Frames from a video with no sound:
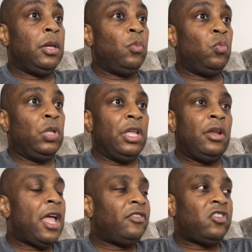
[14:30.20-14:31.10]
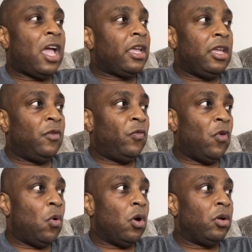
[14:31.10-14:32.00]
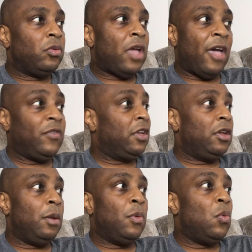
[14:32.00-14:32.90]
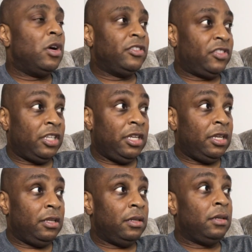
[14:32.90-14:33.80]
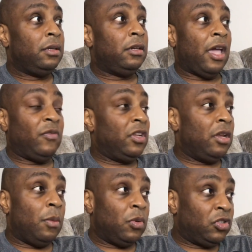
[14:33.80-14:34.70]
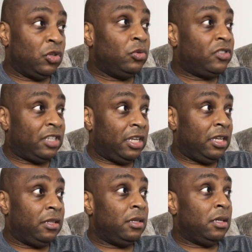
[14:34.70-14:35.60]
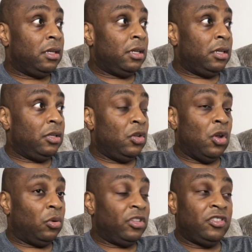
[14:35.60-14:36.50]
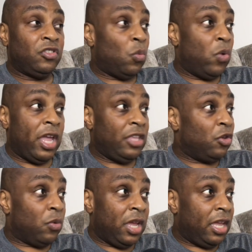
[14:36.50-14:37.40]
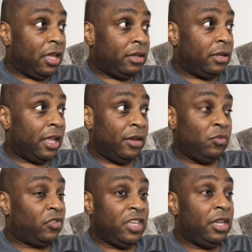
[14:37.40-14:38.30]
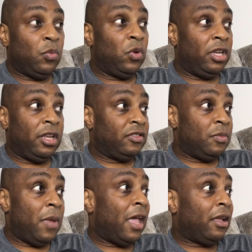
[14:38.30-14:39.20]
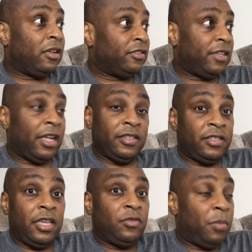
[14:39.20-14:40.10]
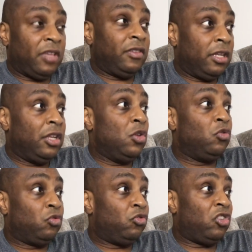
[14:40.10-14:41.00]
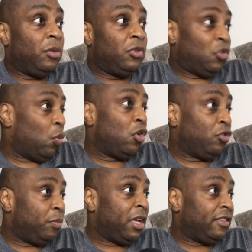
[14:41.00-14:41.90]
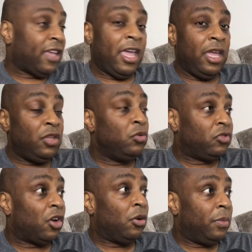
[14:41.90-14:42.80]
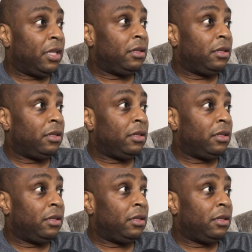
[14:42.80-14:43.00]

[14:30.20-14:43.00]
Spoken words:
they're not jockeying for having a number 1 seed, having a number 2 seed. Mm-hmm. You know, this is a win you're in, and seeding really doesn't matter because, like I say, it's basically a neutral gym. It's the world's biggest AAU tournament.